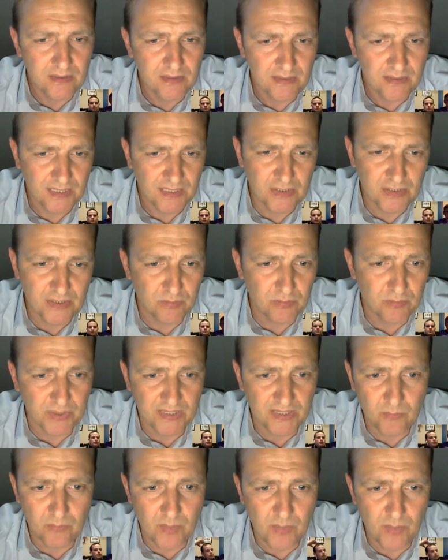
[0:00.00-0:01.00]
he could
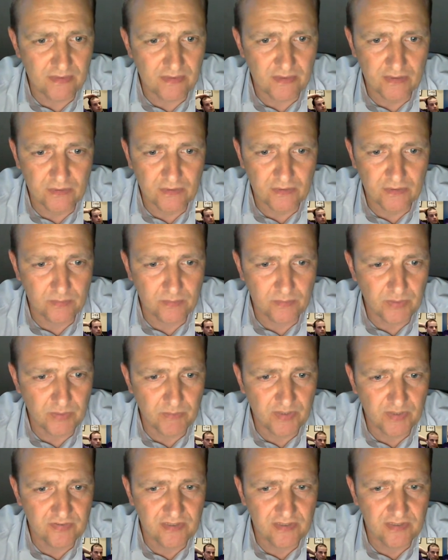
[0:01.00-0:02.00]
be one that could be
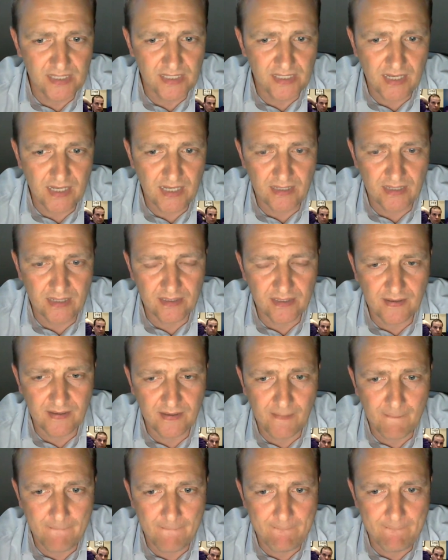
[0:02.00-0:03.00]
missing the cut.
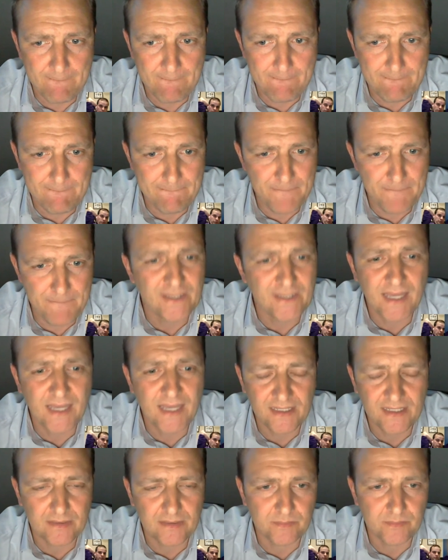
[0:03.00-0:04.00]
But yeah,
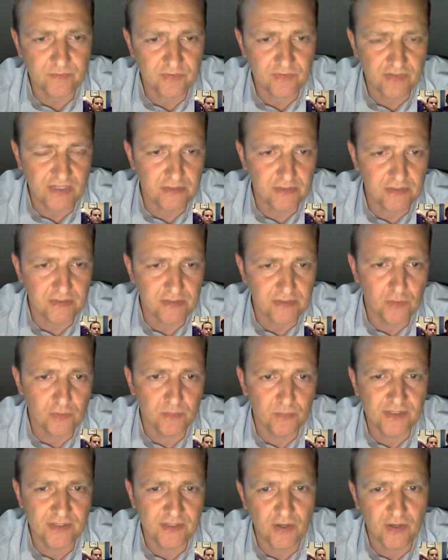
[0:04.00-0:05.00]
I'd say you
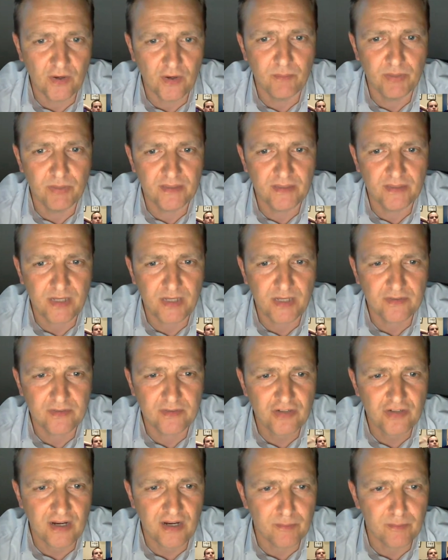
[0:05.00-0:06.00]
caught me on the hop, but
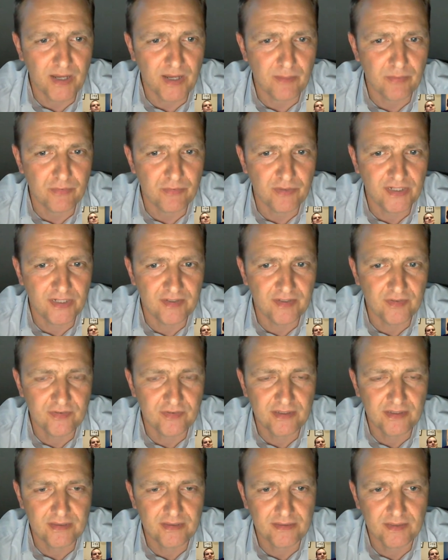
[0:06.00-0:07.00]
I'd chuck Bubba in as
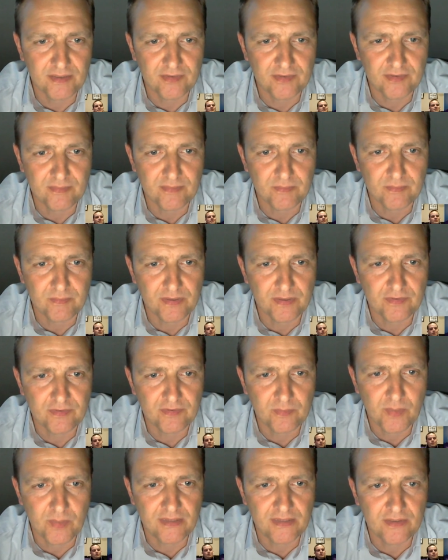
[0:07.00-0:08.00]

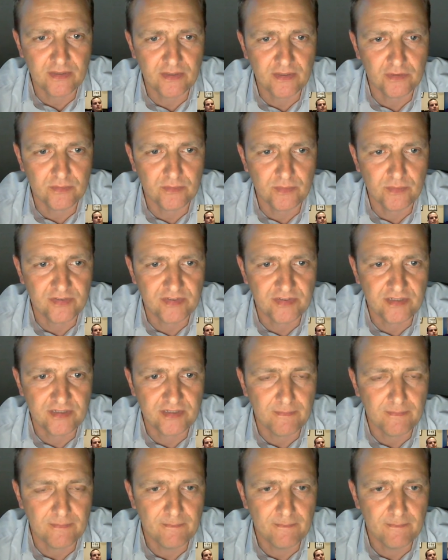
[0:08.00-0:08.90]
a one that could miss it.